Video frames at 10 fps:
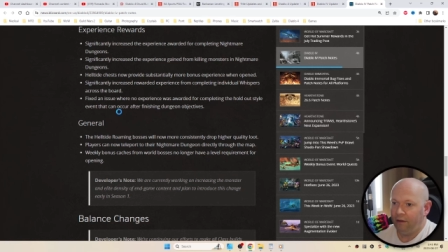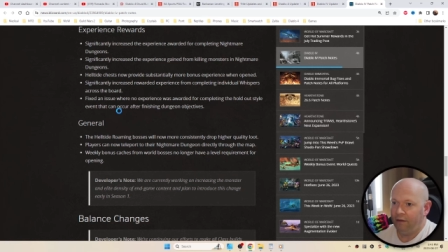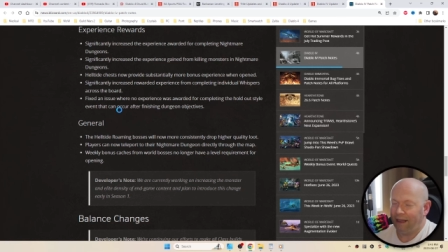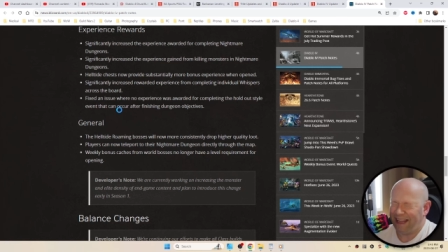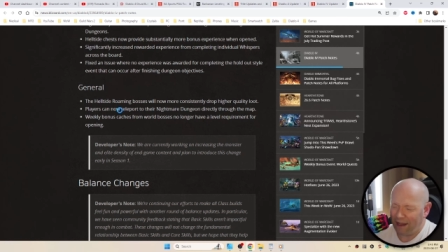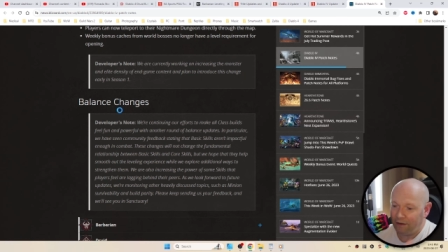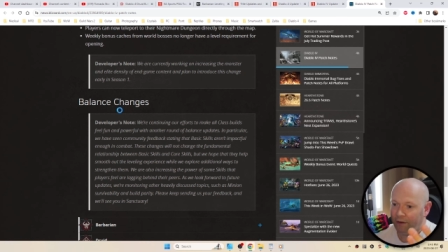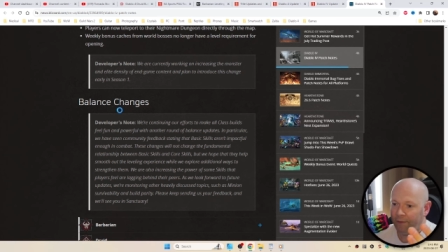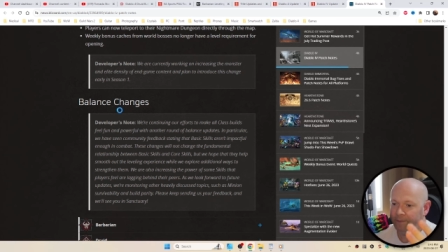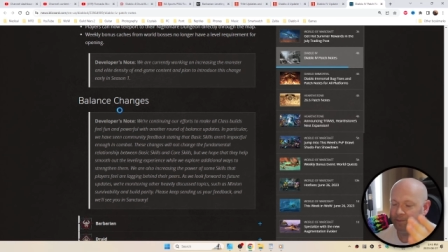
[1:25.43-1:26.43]
Again,
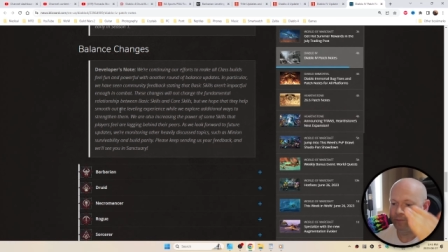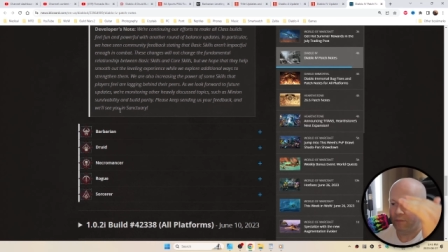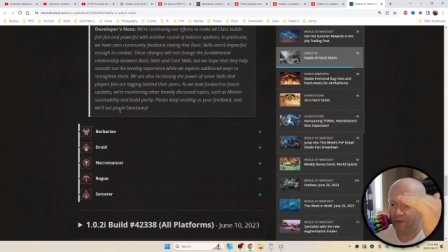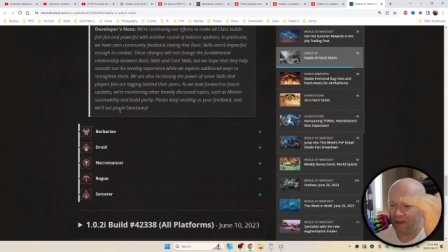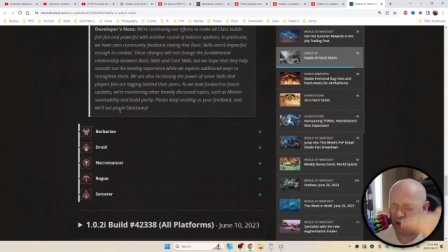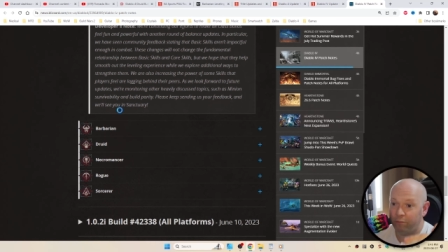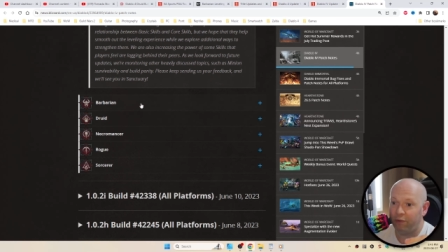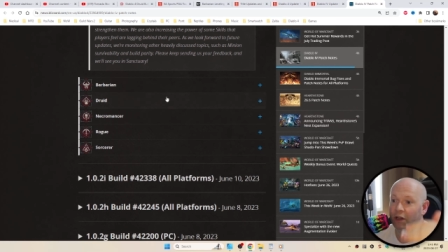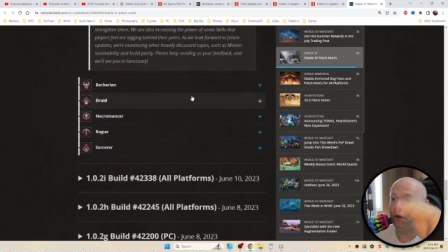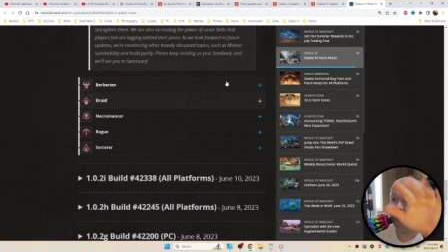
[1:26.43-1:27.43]
down
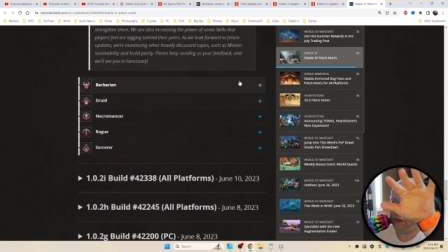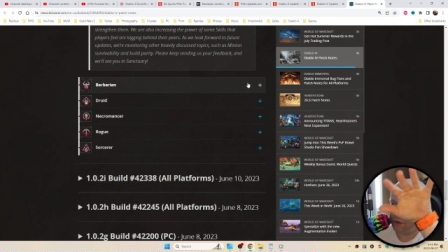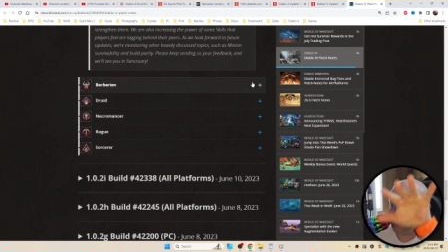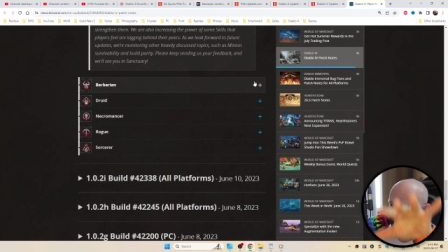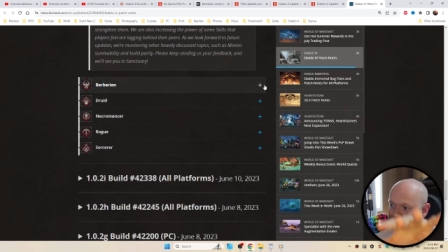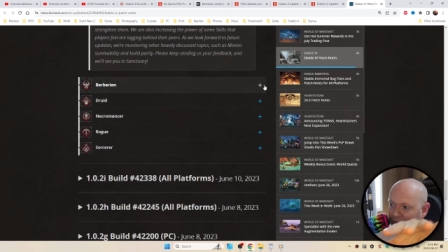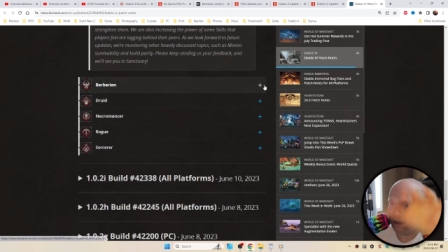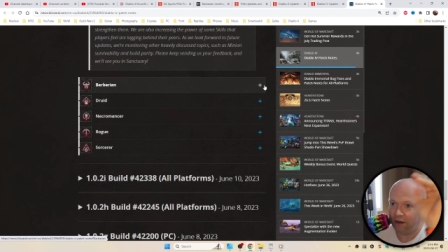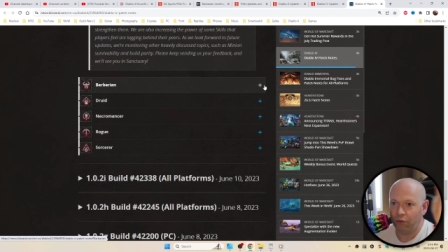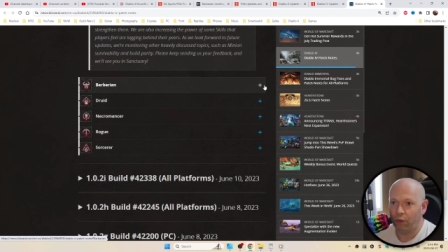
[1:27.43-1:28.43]
below, you can
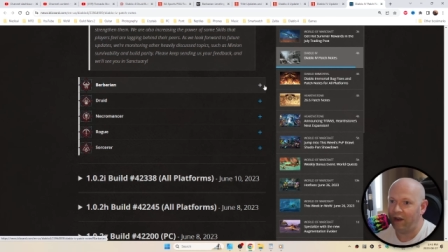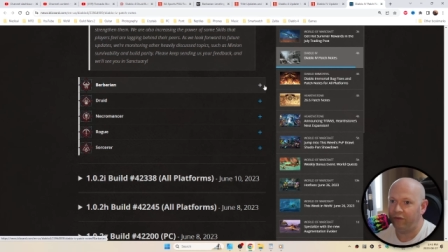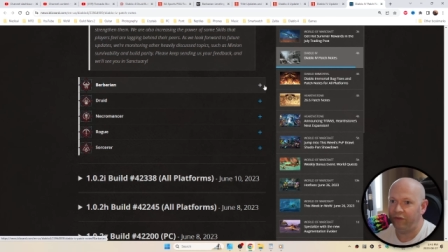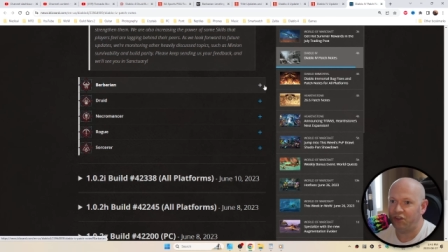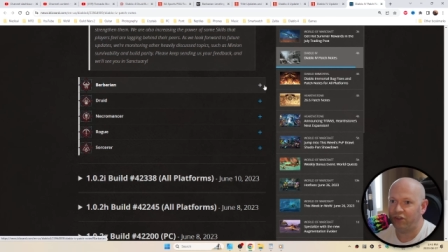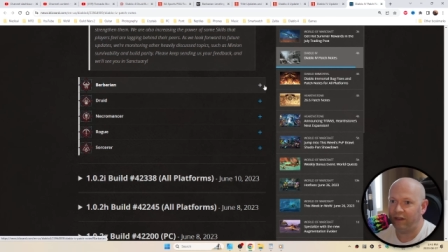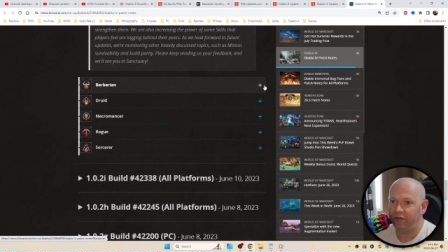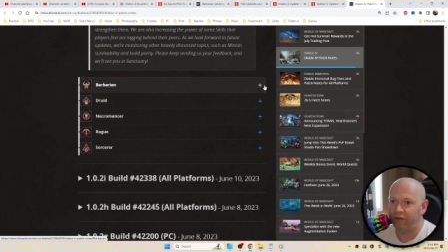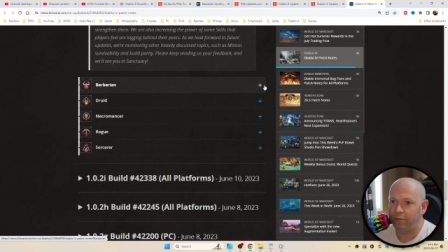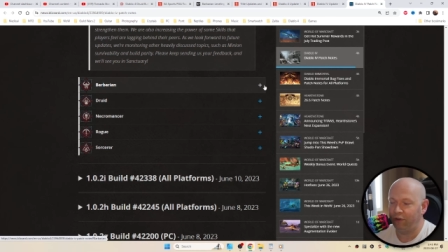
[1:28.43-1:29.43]
click right officially
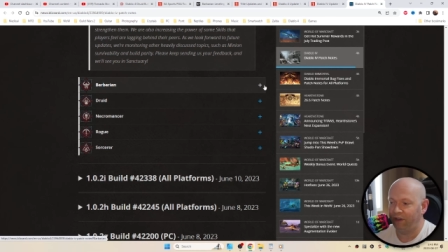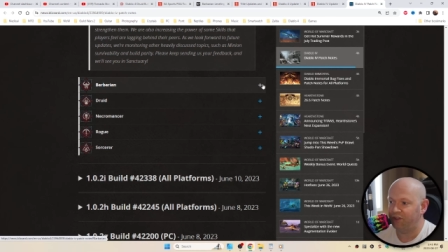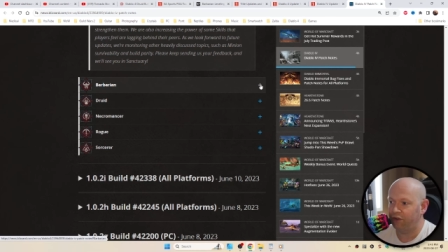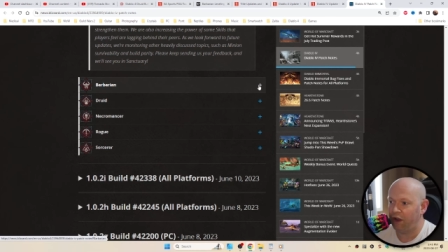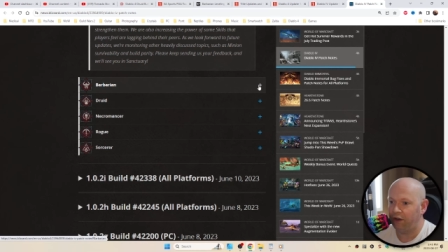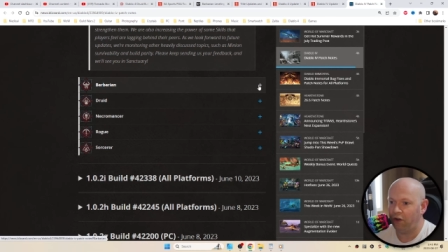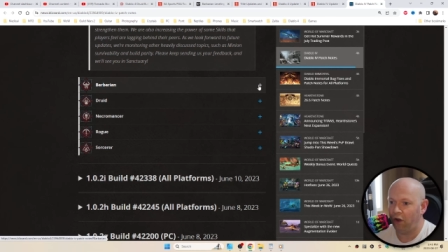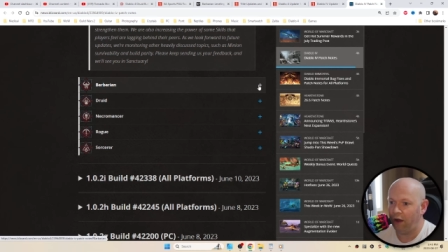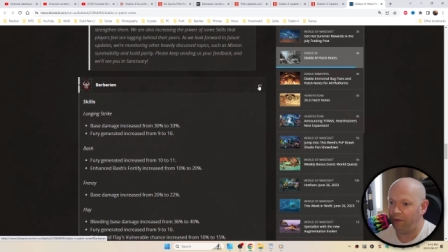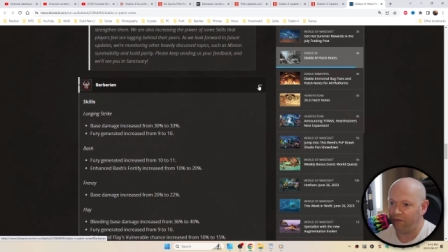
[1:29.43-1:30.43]
from blizzard dot com.